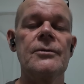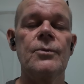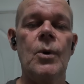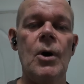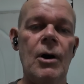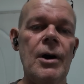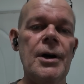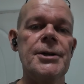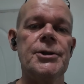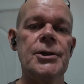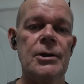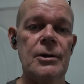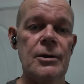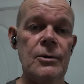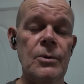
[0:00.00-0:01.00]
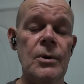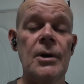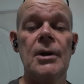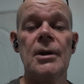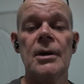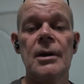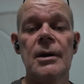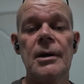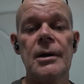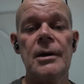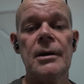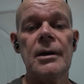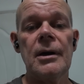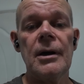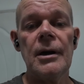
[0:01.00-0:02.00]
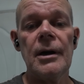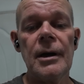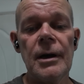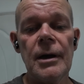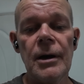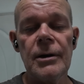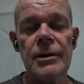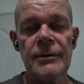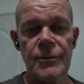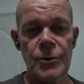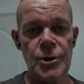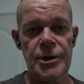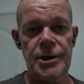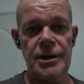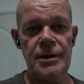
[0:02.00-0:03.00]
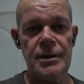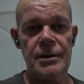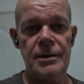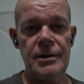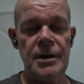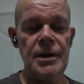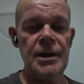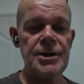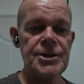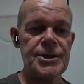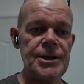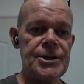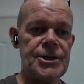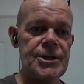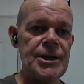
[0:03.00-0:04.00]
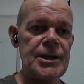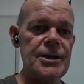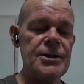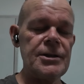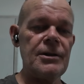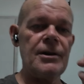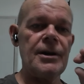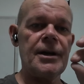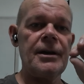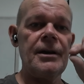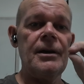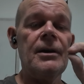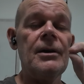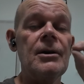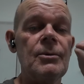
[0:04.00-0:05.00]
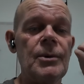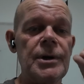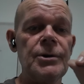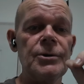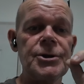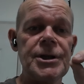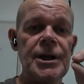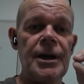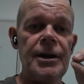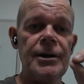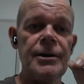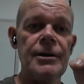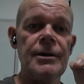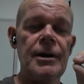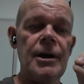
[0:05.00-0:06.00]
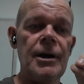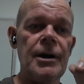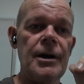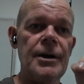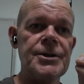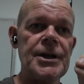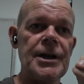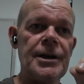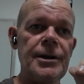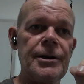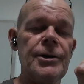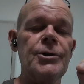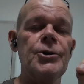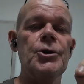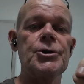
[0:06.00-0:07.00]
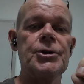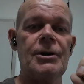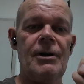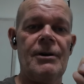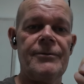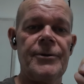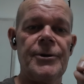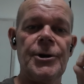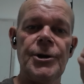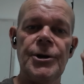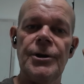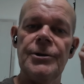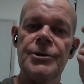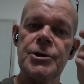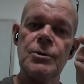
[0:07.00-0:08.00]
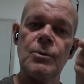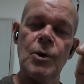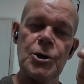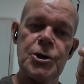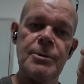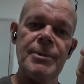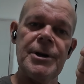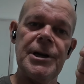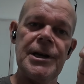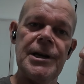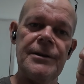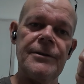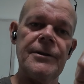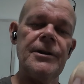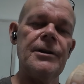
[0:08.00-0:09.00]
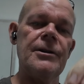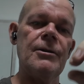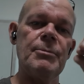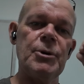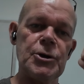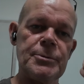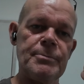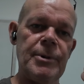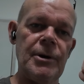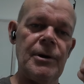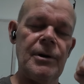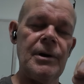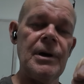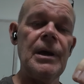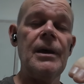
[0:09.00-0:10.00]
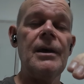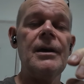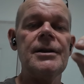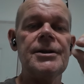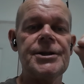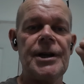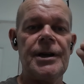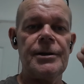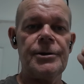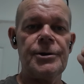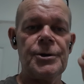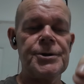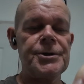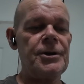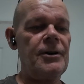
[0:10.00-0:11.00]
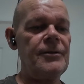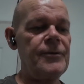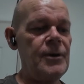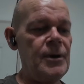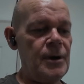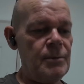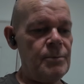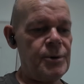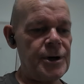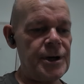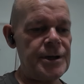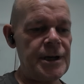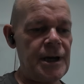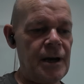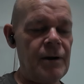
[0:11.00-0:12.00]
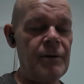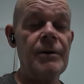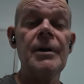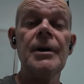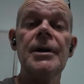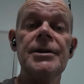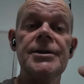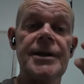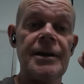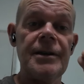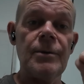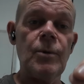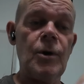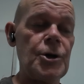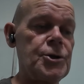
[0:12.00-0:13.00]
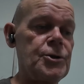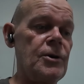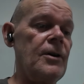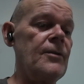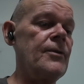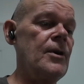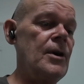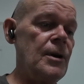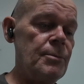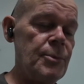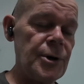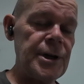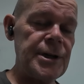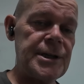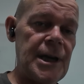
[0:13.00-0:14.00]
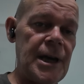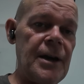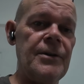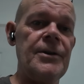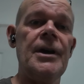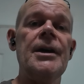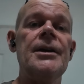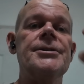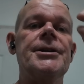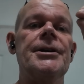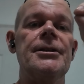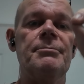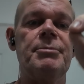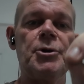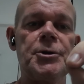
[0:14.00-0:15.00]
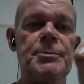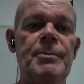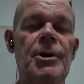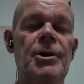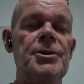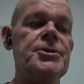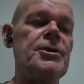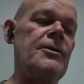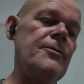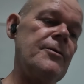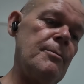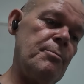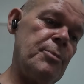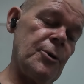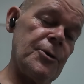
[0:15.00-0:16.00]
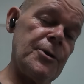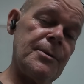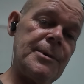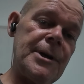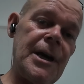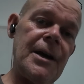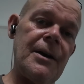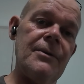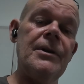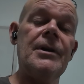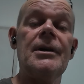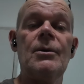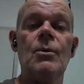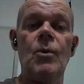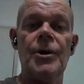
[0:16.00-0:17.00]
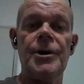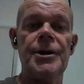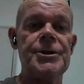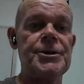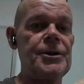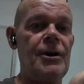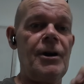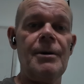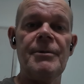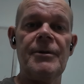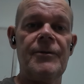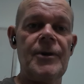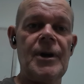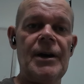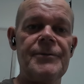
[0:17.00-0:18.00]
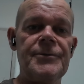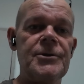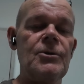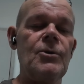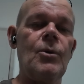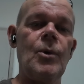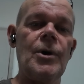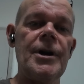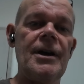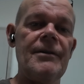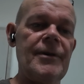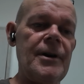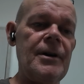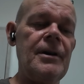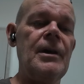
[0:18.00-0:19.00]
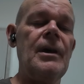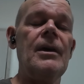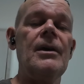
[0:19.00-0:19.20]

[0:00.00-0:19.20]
of what I do and avoid it. It's it's things like when you're taking a, uh, taking a nut off and, and there's a washer beneath it in a bus bar, take the nut off, put it down. Take the washer off, put it down. Take the bus bars off, put them down. One at a time if you have to or whatever